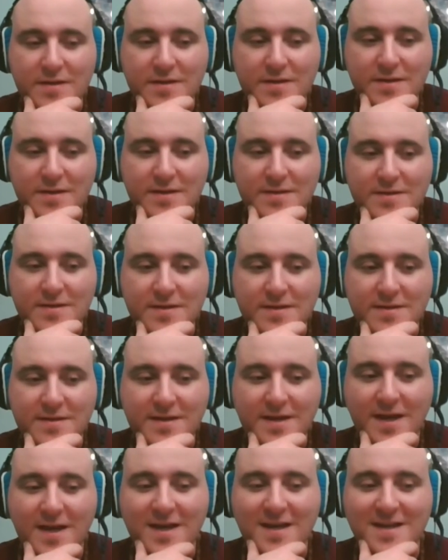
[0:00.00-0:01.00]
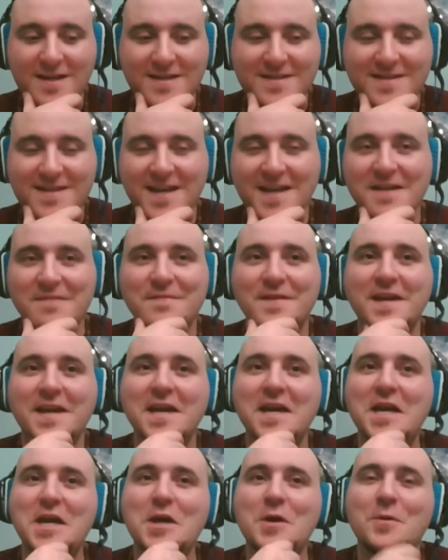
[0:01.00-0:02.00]
it's it's kind of like
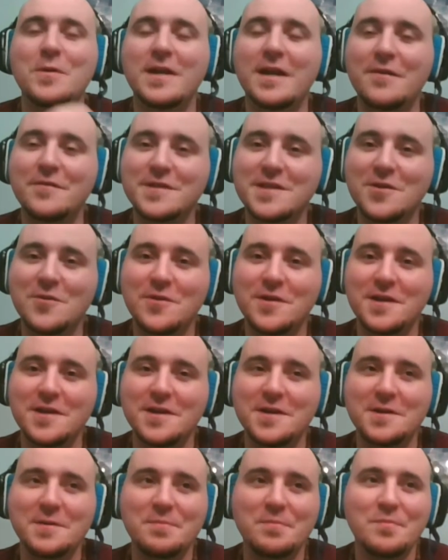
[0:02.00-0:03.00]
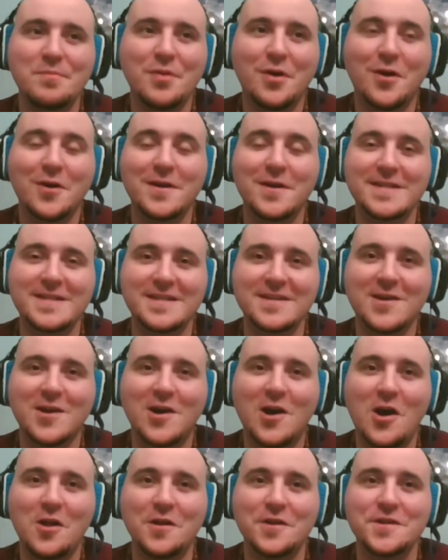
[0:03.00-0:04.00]
when I was going to parties in
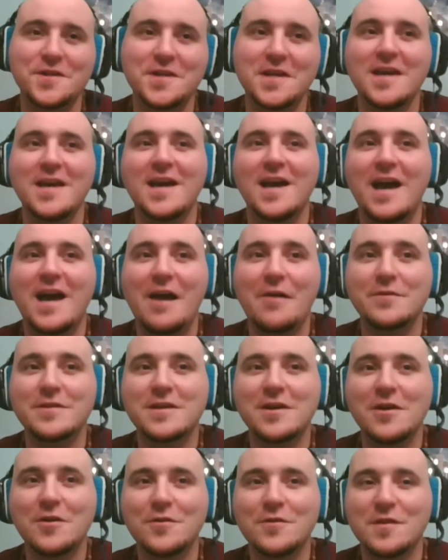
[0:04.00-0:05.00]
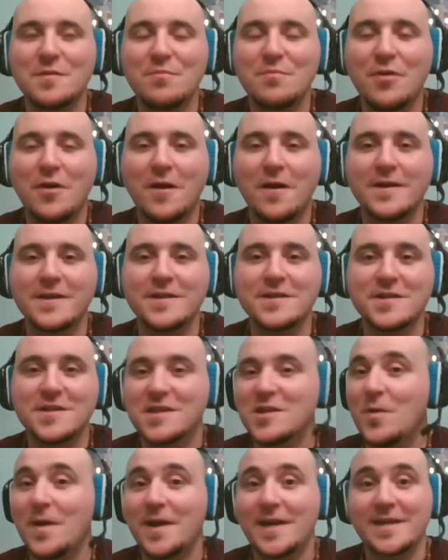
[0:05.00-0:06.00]
college. I would go to the party just
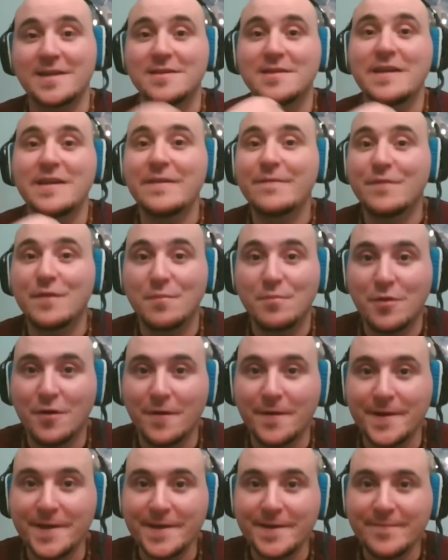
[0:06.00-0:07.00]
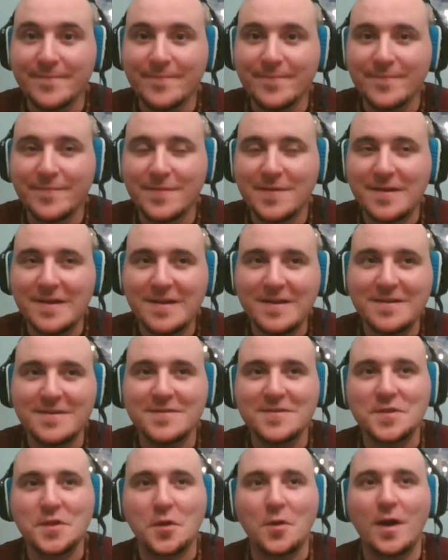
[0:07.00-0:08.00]
so I could leave the party,
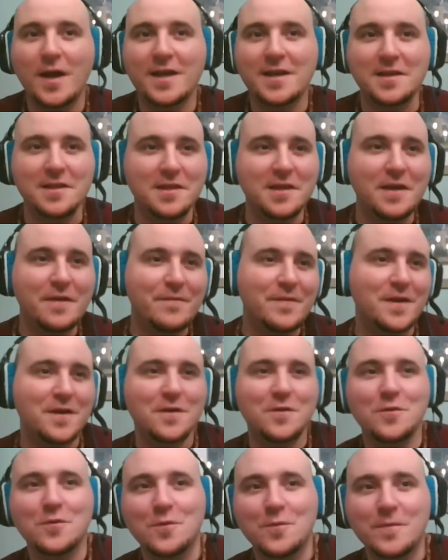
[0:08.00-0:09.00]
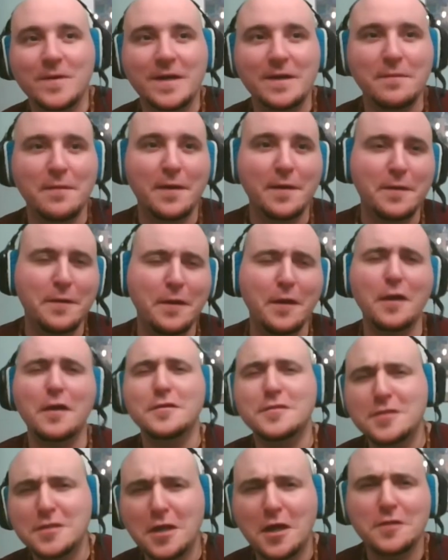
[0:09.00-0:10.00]
so I could leave in a cool way, like, yeah,
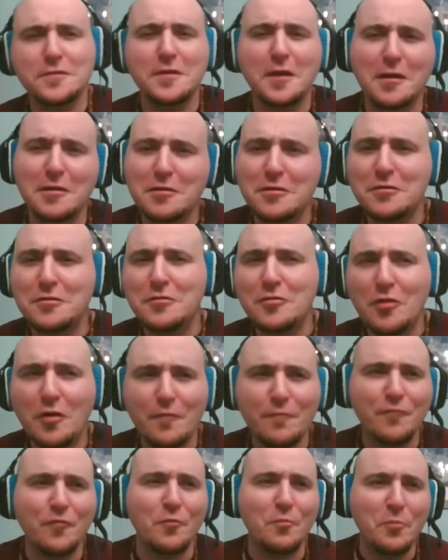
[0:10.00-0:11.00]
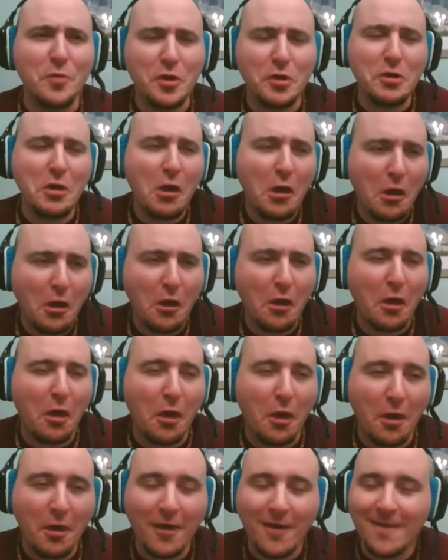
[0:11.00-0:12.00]
it's not that good enough for me,
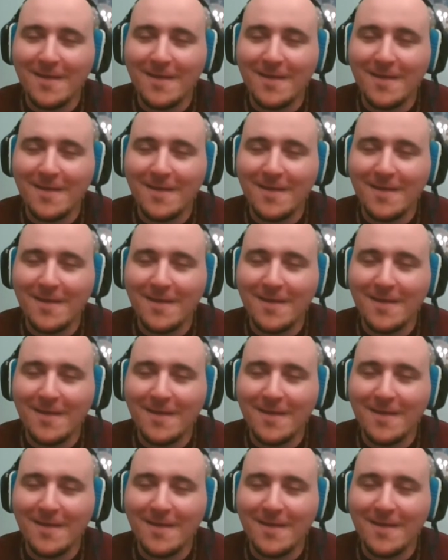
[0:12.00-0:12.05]
yay.